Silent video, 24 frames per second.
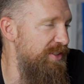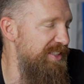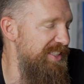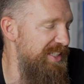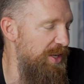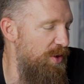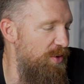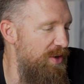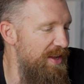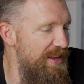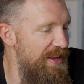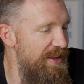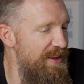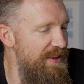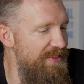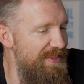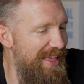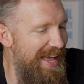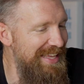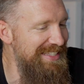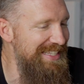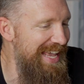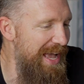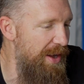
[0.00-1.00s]
So
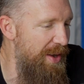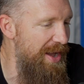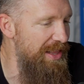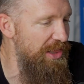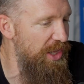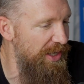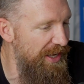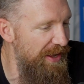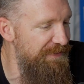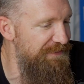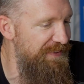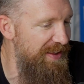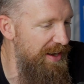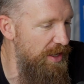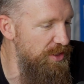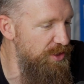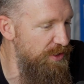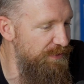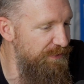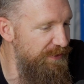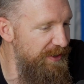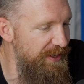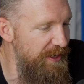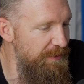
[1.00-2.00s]
that's how I look at
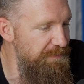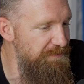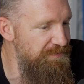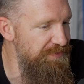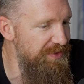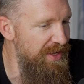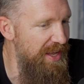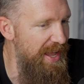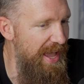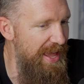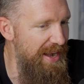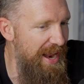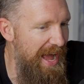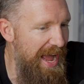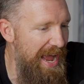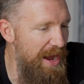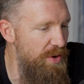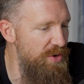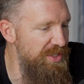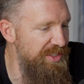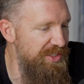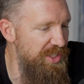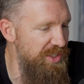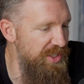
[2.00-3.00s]
financial freedom. And I
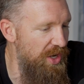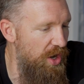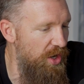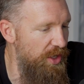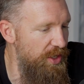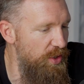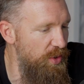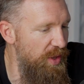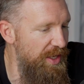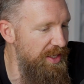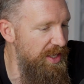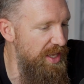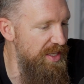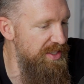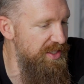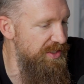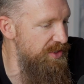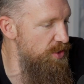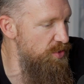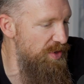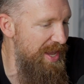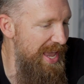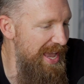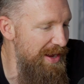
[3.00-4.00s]
always just argue like
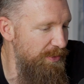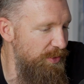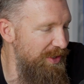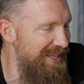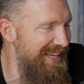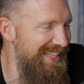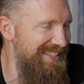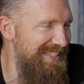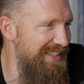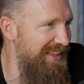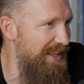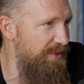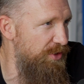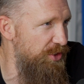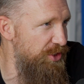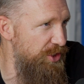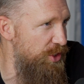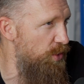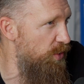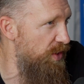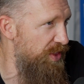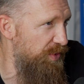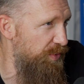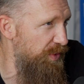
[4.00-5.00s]
you can't really get to level
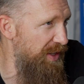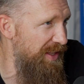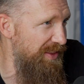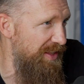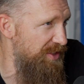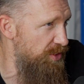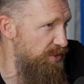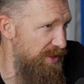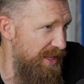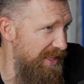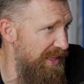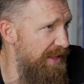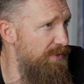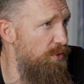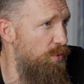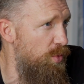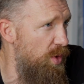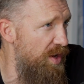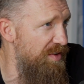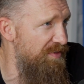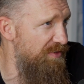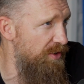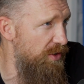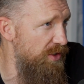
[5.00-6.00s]
2 or 3 unless you get level
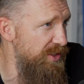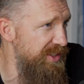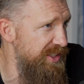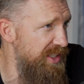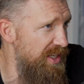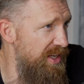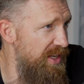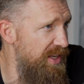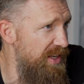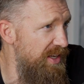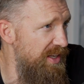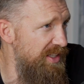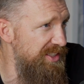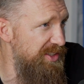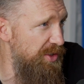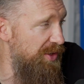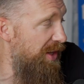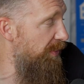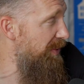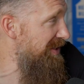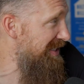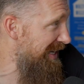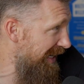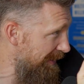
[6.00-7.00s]
1 first. So
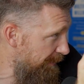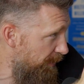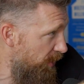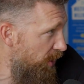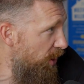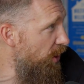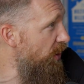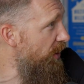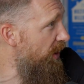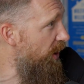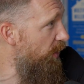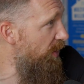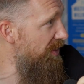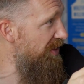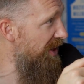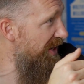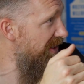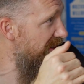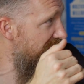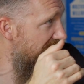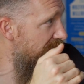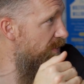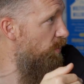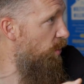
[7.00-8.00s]
like we talked about earlier with
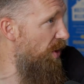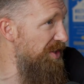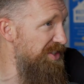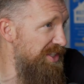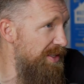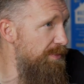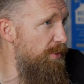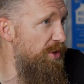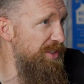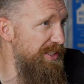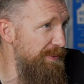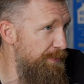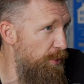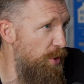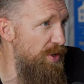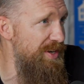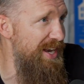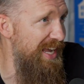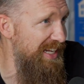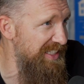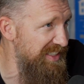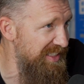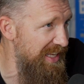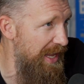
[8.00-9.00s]
like what's the most important
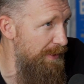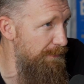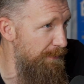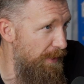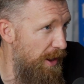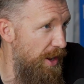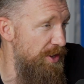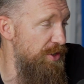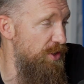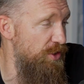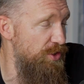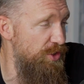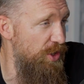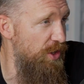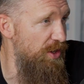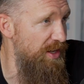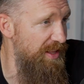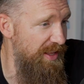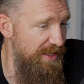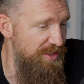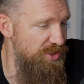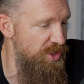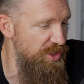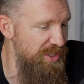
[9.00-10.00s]
next step on your journey?
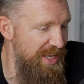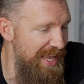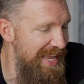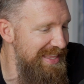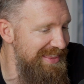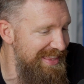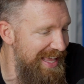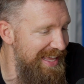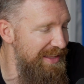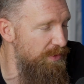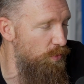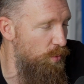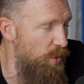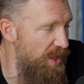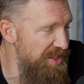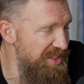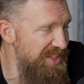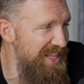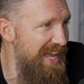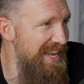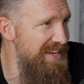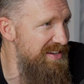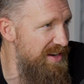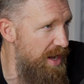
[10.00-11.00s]
Like just hit that. What's
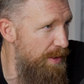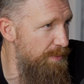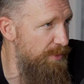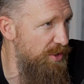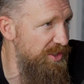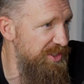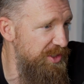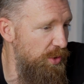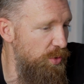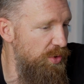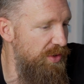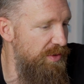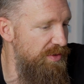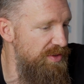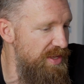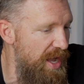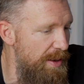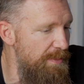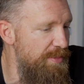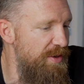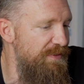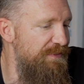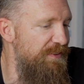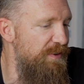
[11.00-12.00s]
that number? So the
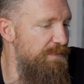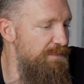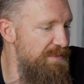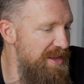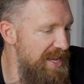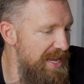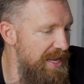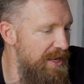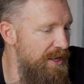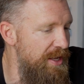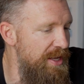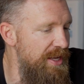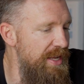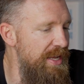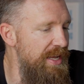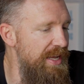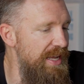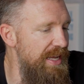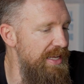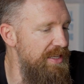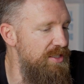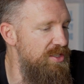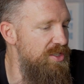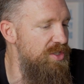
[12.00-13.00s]
number for me
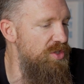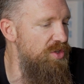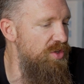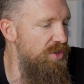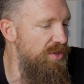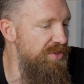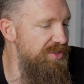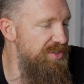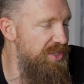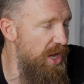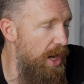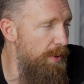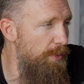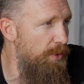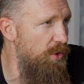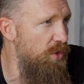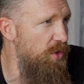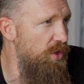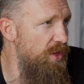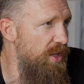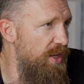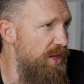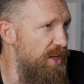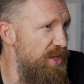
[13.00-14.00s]
is
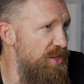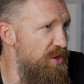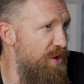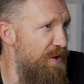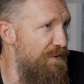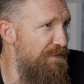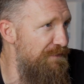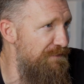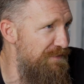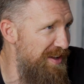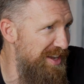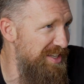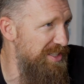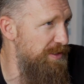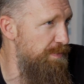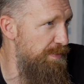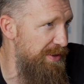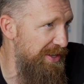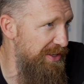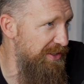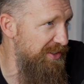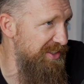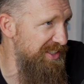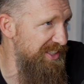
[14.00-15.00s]
double your fixed
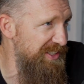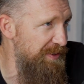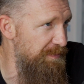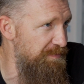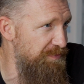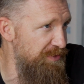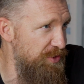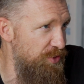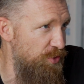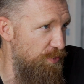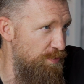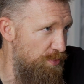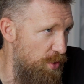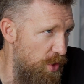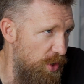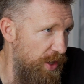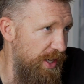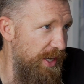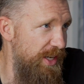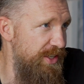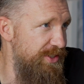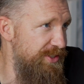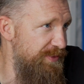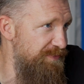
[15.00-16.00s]
bills. So
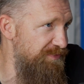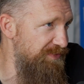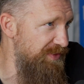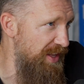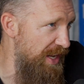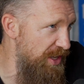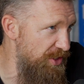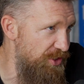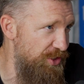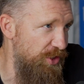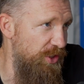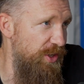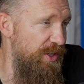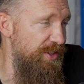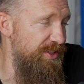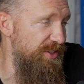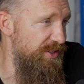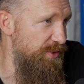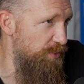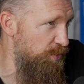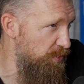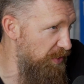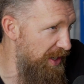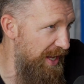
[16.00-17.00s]
mortgage,
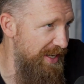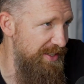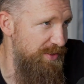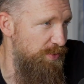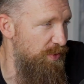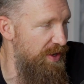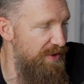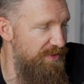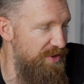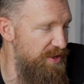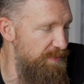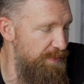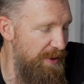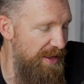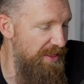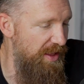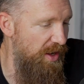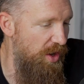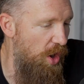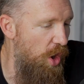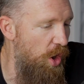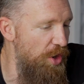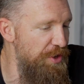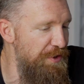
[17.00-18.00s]
insurance, rent, whatever you pay,
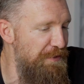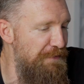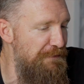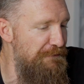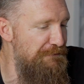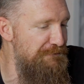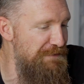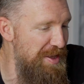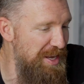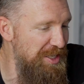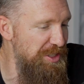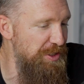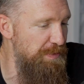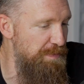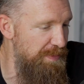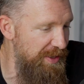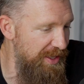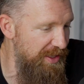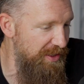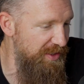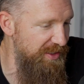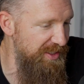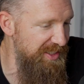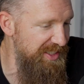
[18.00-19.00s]
like all your fixed
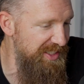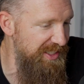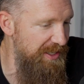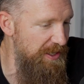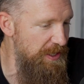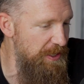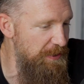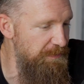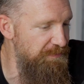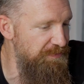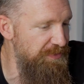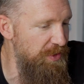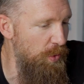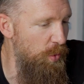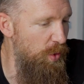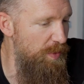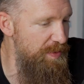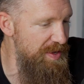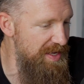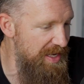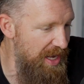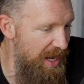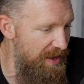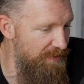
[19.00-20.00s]
bills would
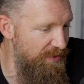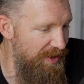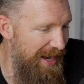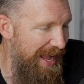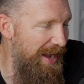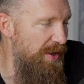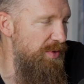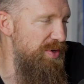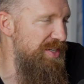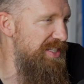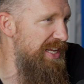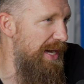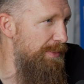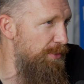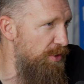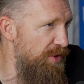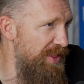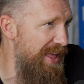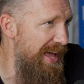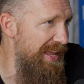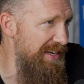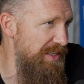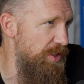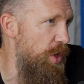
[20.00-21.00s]
be covered. I would double
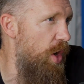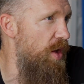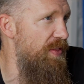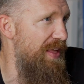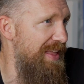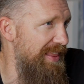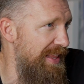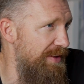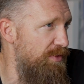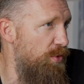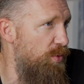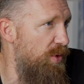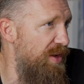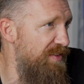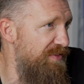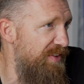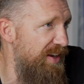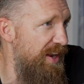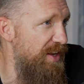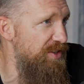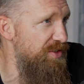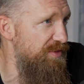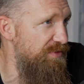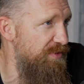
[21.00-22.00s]
that and call that level 1
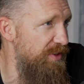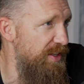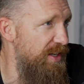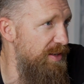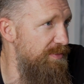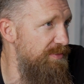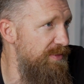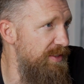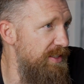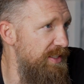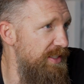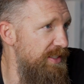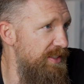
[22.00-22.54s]
financial freedom.